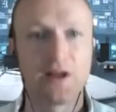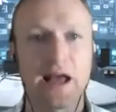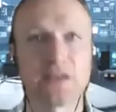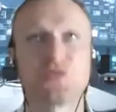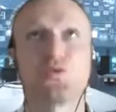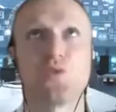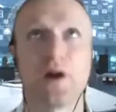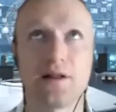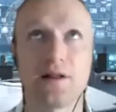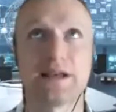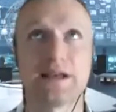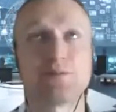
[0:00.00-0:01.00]
as
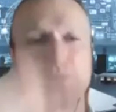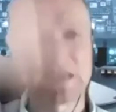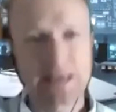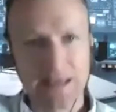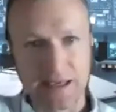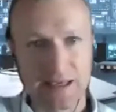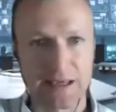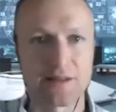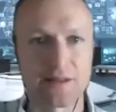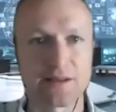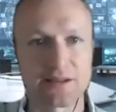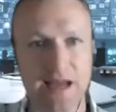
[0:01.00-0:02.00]
well as being in
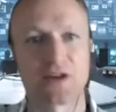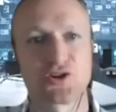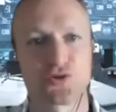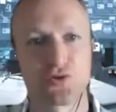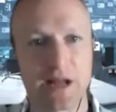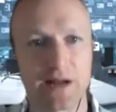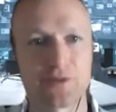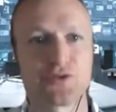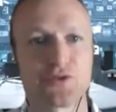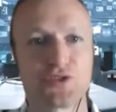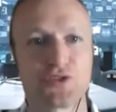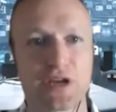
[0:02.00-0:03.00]
this astral
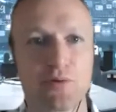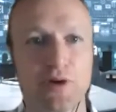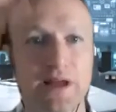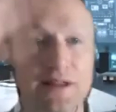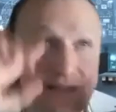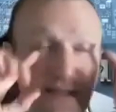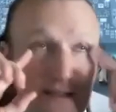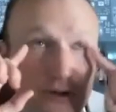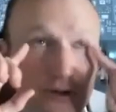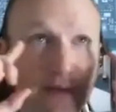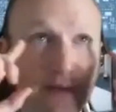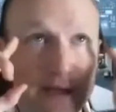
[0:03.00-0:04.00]
council chamber and
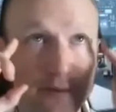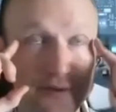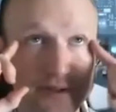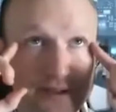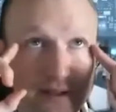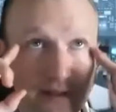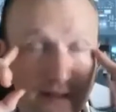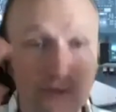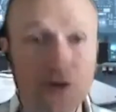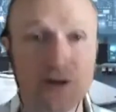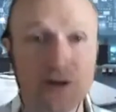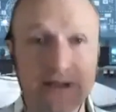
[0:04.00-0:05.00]
still being able to
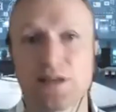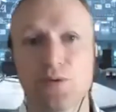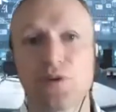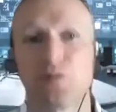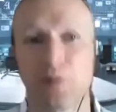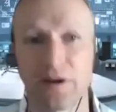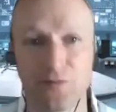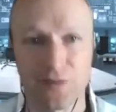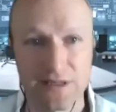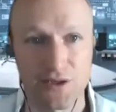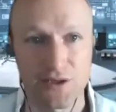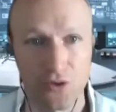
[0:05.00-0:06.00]
literally see with my
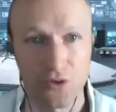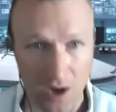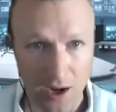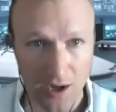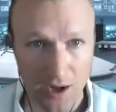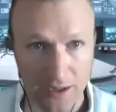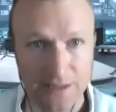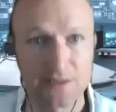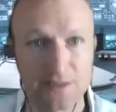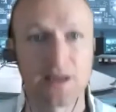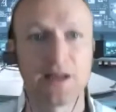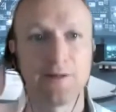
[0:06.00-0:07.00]
physical
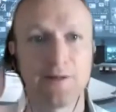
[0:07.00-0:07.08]
eyes